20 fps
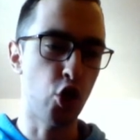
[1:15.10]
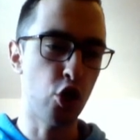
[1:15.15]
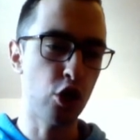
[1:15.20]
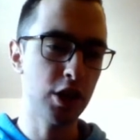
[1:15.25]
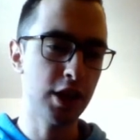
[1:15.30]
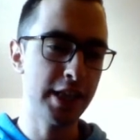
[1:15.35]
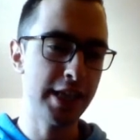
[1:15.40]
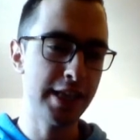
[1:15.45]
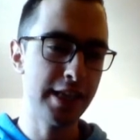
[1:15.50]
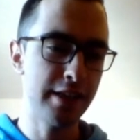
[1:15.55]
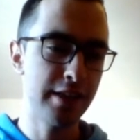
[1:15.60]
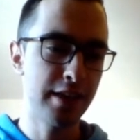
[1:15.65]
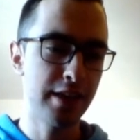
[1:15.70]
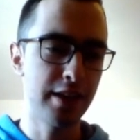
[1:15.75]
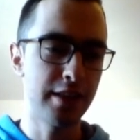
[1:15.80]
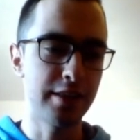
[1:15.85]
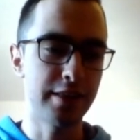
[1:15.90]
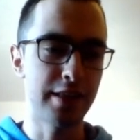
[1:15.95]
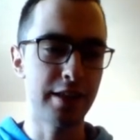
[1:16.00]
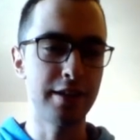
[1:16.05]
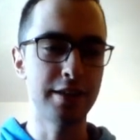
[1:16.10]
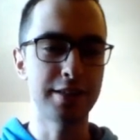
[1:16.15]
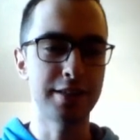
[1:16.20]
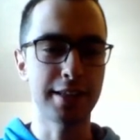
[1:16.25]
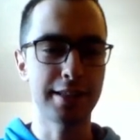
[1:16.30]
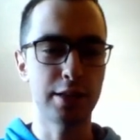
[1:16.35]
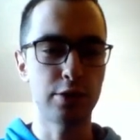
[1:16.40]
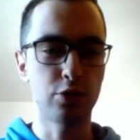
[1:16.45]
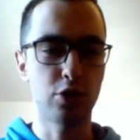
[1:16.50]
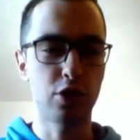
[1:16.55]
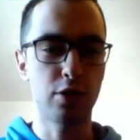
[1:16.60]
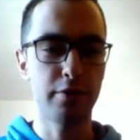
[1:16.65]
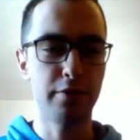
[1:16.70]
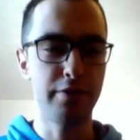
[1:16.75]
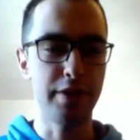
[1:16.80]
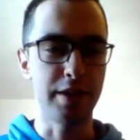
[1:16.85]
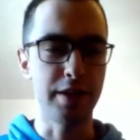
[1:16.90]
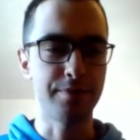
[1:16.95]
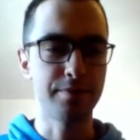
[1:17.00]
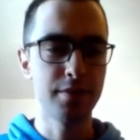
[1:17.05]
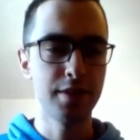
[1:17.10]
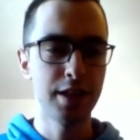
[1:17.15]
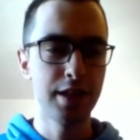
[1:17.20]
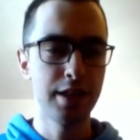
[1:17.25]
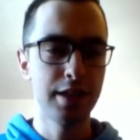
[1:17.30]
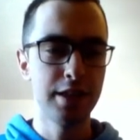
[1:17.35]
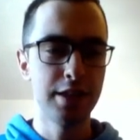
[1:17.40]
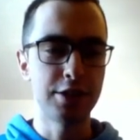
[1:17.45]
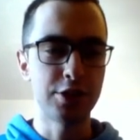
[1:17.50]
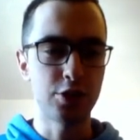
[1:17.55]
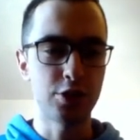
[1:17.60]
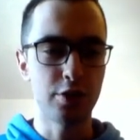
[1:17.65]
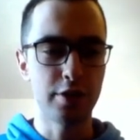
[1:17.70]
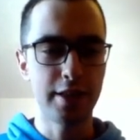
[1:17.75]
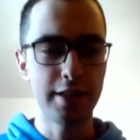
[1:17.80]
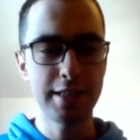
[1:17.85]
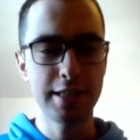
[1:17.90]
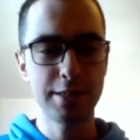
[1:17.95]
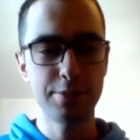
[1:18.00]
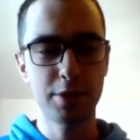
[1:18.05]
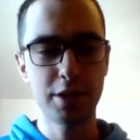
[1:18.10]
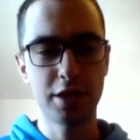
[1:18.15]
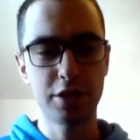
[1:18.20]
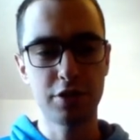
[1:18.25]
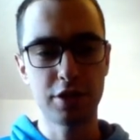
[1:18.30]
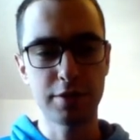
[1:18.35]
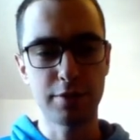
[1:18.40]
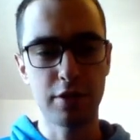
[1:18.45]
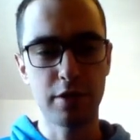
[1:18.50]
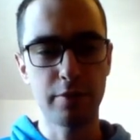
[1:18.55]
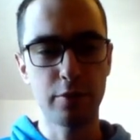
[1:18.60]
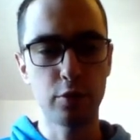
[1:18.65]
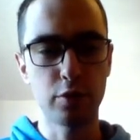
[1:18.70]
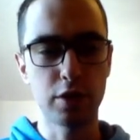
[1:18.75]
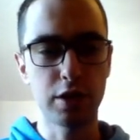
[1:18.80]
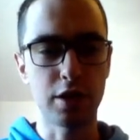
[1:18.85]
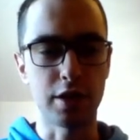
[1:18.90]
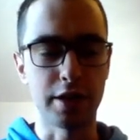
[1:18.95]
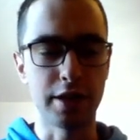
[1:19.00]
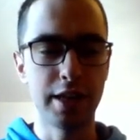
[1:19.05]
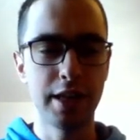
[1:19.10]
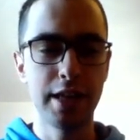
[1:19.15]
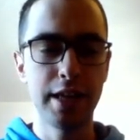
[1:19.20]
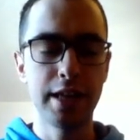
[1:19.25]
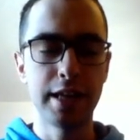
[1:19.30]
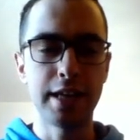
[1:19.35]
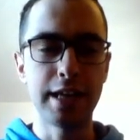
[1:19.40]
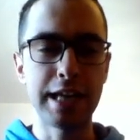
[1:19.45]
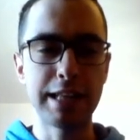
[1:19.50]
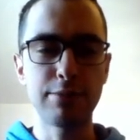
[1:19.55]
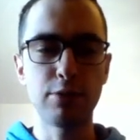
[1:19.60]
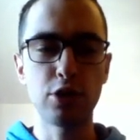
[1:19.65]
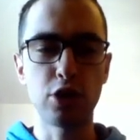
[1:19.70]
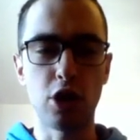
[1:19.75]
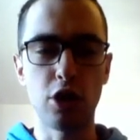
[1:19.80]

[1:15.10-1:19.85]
Oli, there is likely to come V. So this is what the transformer would learn. It will